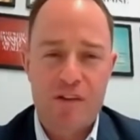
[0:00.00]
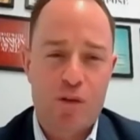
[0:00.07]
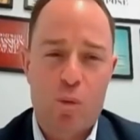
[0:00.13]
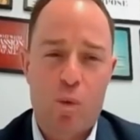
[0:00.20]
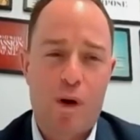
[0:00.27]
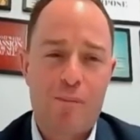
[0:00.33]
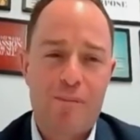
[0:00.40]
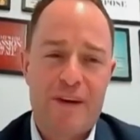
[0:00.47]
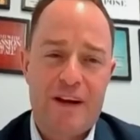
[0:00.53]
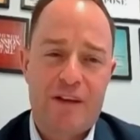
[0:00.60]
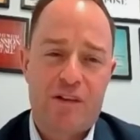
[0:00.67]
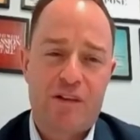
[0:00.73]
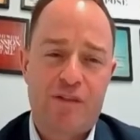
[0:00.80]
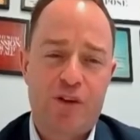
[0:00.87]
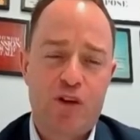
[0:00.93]
and 1
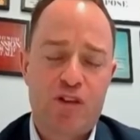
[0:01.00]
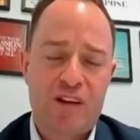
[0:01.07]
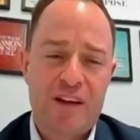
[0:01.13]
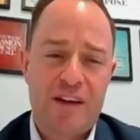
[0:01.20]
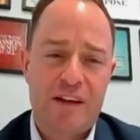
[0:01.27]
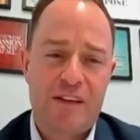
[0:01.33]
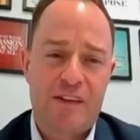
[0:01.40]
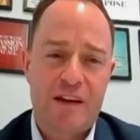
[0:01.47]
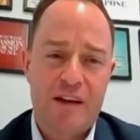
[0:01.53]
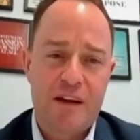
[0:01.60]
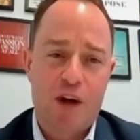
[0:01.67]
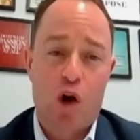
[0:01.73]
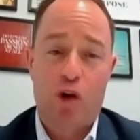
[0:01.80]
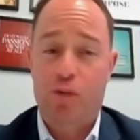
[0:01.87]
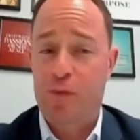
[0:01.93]
metre, if you take the
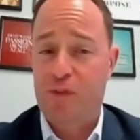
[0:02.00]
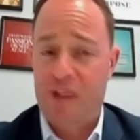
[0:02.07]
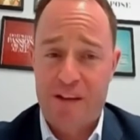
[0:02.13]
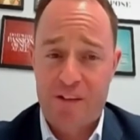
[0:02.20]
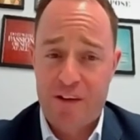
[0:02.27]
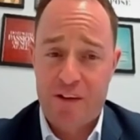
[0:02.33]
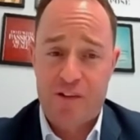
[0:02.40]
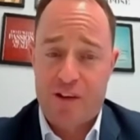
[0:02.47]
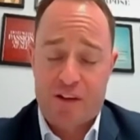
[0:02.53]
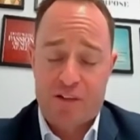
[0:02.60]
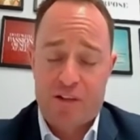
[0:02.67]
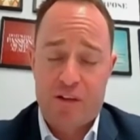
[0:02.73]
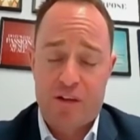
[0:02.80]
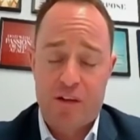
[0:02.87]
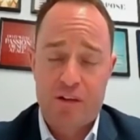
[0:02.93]
hospitality
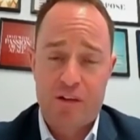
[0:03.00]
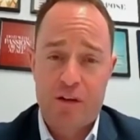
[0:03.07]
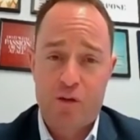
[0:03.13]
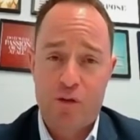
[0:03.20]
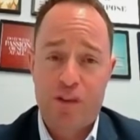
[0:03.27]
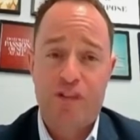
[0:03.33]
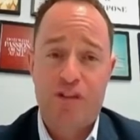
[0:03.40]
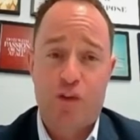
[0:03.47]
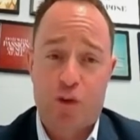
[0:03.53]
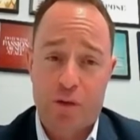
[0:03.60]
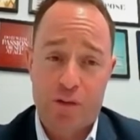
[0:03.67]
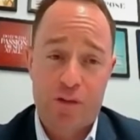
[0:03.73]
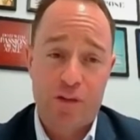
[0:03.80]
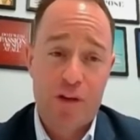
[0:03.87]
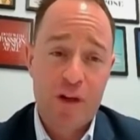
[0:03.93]
sector, the
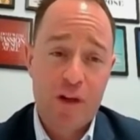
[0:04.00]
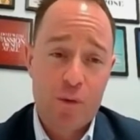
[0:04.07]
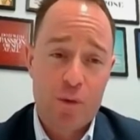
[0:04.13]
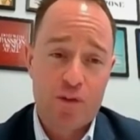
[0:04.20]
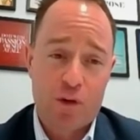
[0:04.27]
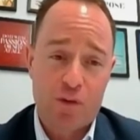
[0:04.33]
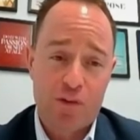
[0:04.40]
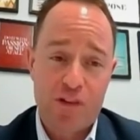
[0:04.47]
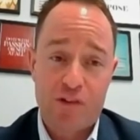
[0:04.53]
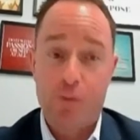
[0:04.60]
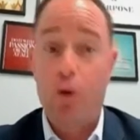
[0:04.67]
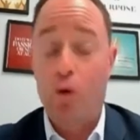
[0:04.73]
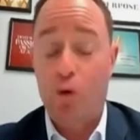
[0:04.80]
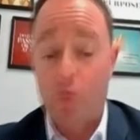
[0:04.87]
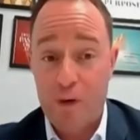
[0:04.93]
restaurants, which obviously
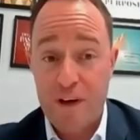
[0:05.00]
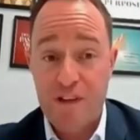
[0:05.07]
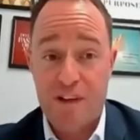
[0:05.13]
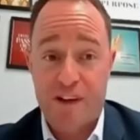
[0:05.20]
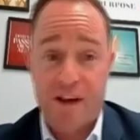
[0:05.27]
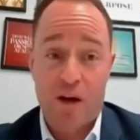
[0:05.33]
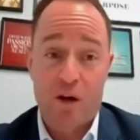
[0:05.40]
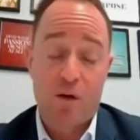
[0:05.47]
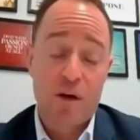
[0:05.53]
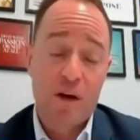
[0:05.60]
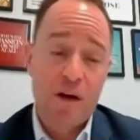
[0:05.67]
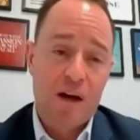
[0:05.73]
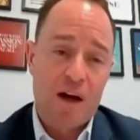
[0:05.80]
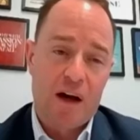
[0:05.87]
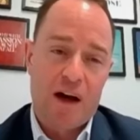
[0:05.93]
support the retail
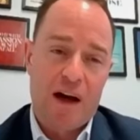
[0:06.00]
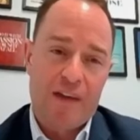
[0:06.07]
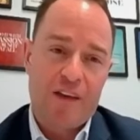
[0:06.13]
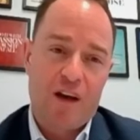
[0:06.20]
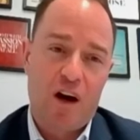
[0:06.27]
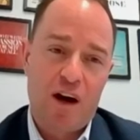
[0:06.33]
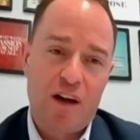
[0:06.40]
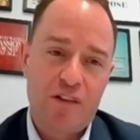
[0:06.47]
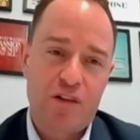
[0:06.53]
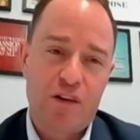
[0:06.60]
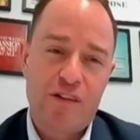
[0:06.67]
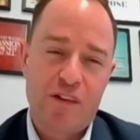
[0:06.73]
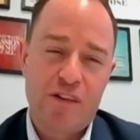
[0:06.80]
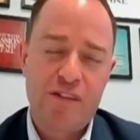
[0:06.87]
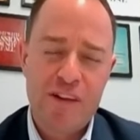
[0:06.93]
and the high
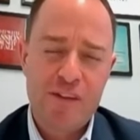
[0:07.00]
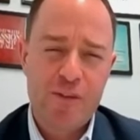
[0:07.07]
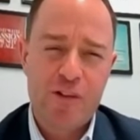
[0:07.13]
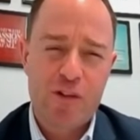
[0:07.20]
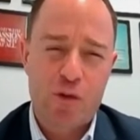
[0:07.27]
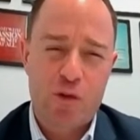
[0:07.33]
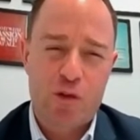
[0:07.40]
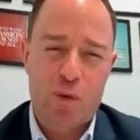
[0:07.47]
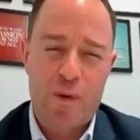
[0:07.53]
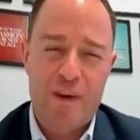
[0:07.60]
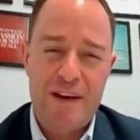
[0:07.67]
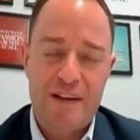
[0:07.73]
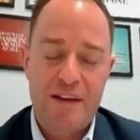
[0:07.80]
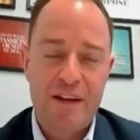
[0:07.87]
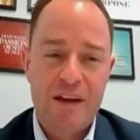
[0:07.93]
streets, there's a difference
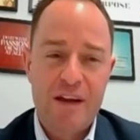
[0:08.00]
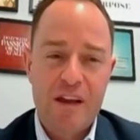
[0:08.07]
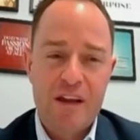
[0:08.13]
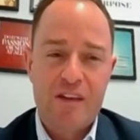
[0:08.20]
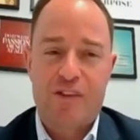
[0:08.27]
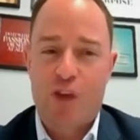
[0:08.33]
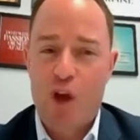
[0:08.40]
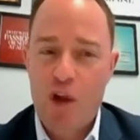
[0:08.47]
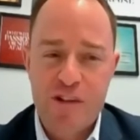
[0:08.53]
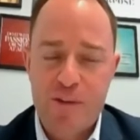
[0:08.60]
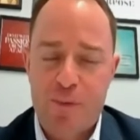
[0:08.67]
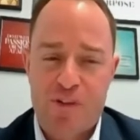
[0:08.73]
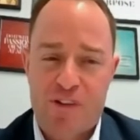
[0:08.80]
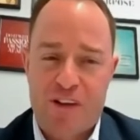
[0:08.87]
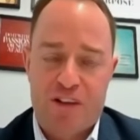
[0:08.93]
between
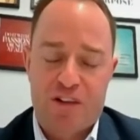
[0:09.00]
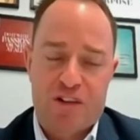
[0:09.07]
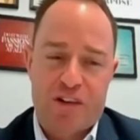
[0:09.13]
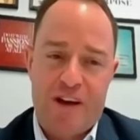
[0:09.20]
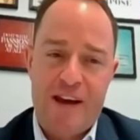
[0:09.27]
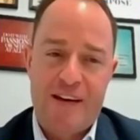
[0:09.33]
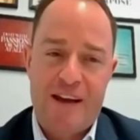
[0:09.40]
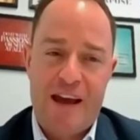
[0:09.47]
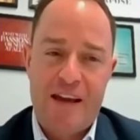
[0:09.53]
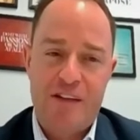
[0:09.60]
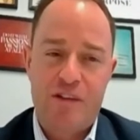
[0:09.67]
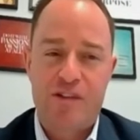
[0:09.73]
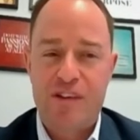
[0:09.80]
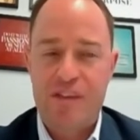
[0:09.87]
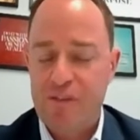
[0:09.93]
30% trade and
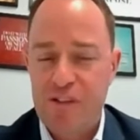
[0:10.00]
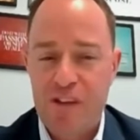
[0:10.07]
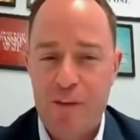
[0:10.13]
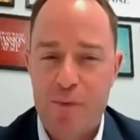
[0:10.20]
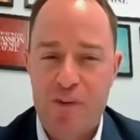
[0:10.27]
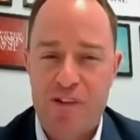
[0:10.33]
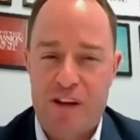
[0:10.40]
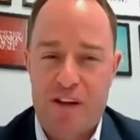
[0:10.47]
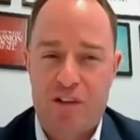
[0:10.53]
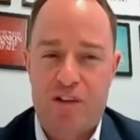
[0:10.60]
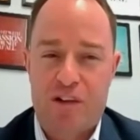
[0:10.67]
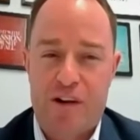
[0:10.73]
70%